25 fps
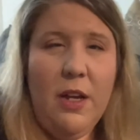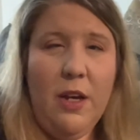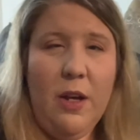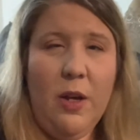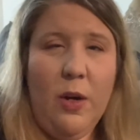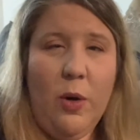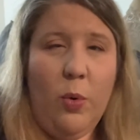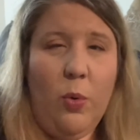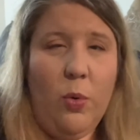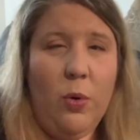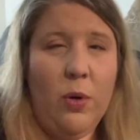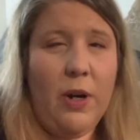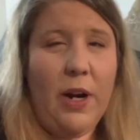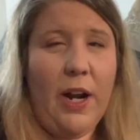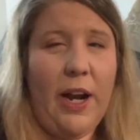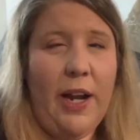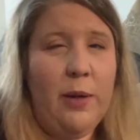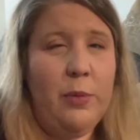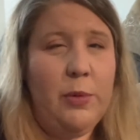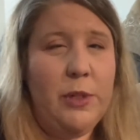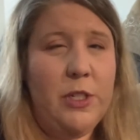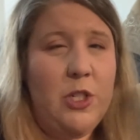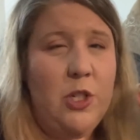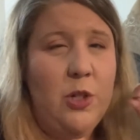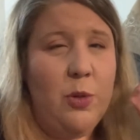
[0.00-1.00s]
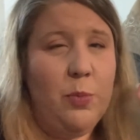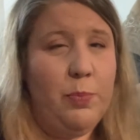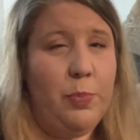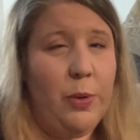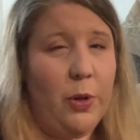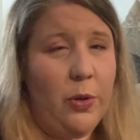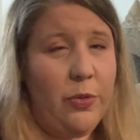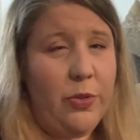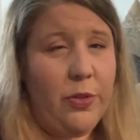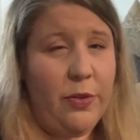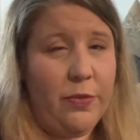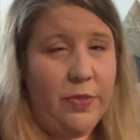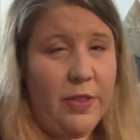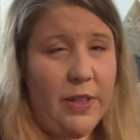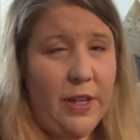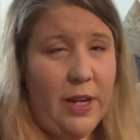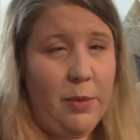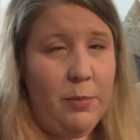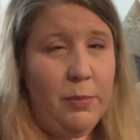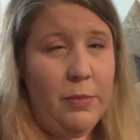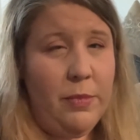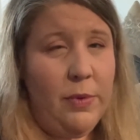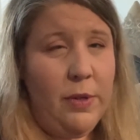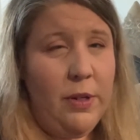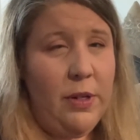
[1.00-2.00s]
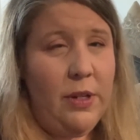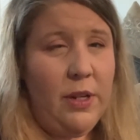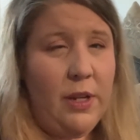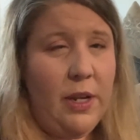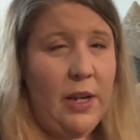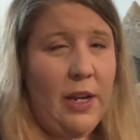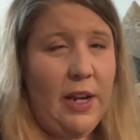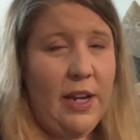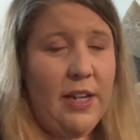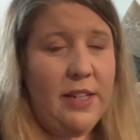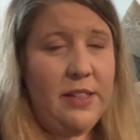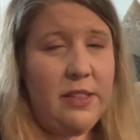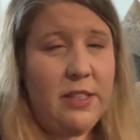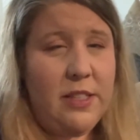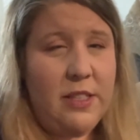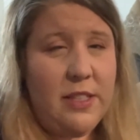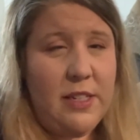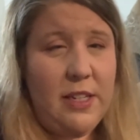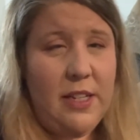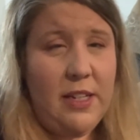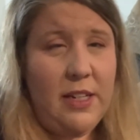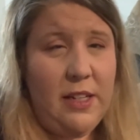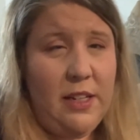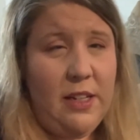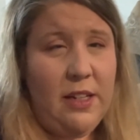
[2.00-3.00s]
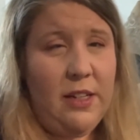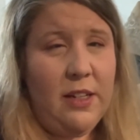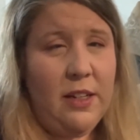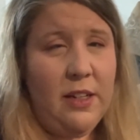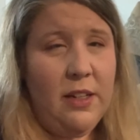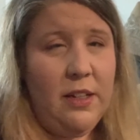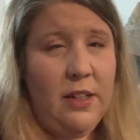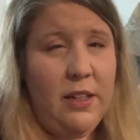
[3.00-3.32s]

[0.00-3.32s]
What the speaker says: Or I would do both of them and see